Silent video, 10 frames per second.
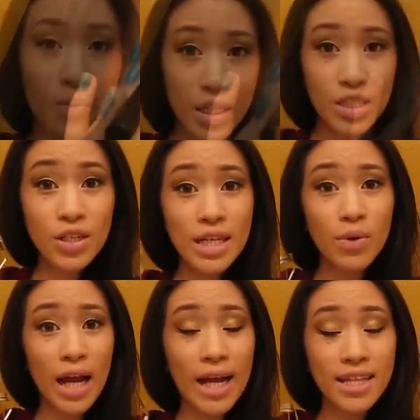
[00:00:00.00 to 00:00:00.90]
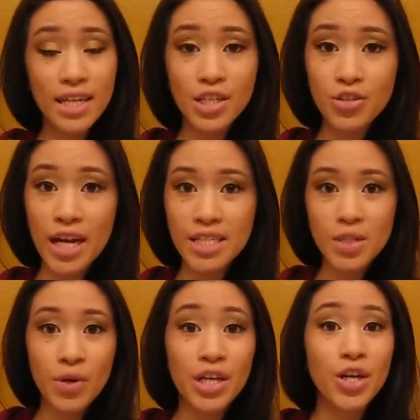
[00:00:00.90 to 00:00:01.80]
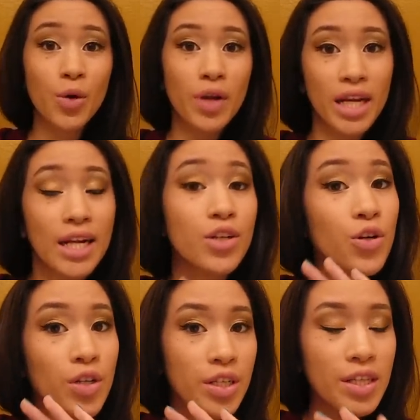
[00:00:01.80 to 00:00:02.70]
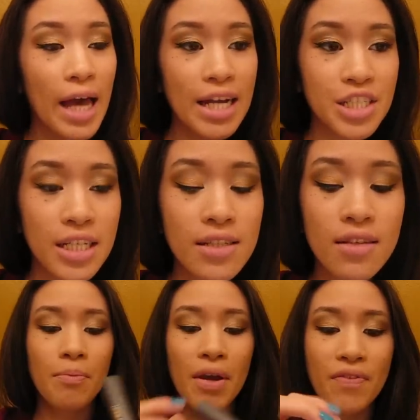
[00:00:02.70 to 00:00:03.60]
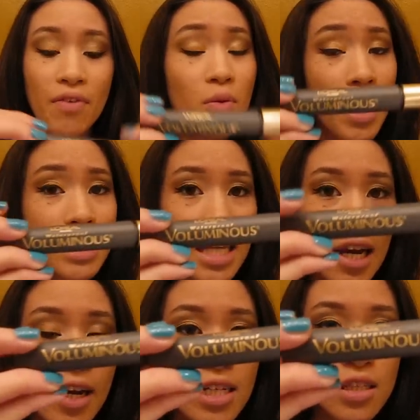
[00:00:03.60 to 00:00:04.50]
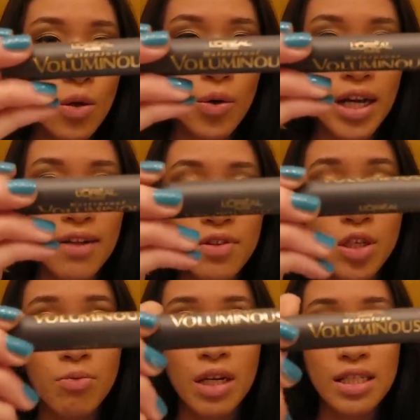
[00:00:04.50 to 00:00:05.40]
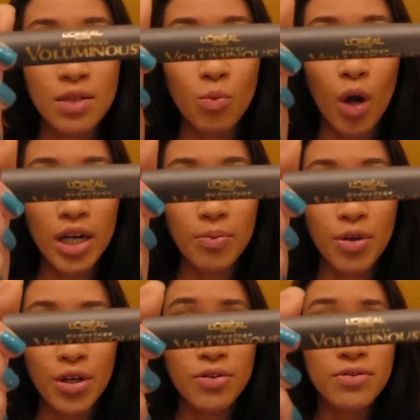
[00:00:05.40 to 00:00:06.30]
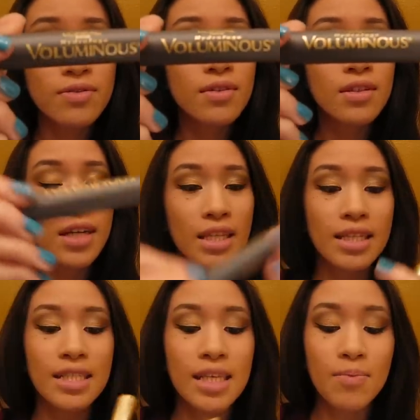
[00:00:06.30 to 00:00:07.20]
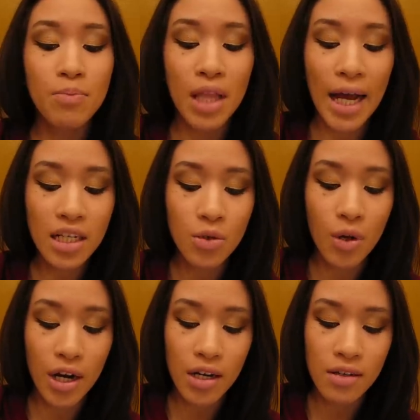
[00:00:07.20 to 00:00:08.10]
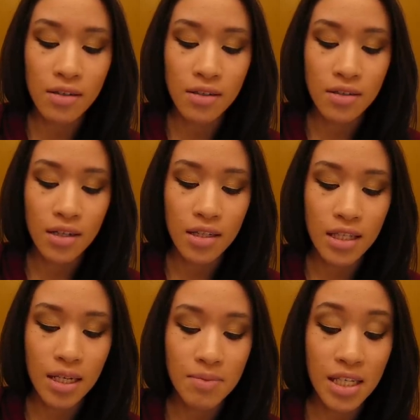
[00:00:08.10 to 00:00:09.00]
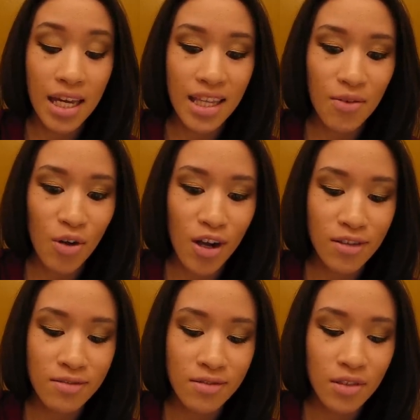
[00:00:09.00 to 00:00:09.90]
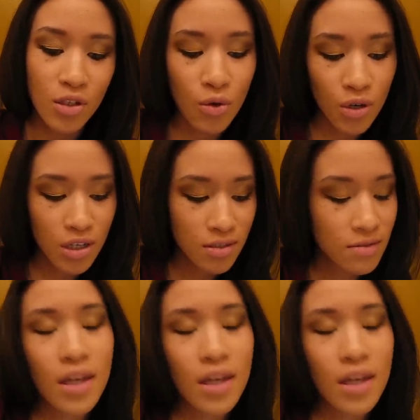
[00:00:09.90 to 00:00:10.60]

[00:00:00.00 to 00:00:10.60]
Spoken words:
Once your liquid eyeliner dries, you want to go in and curl your lashes. My favorite mascara is L'Oreal Voluminous and Waterproof, and this is in Black Noir. I think I'm saying that wrong. Noir?